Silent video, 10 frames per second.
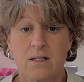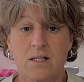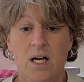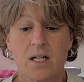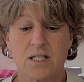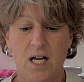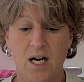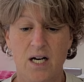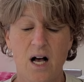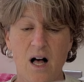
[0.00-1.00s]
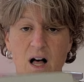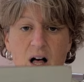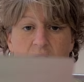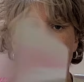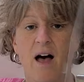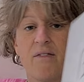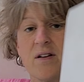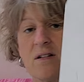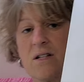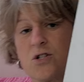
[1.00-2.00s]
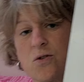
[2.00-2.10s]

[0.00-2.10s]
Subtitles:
Da, da, da, da. Evan, did you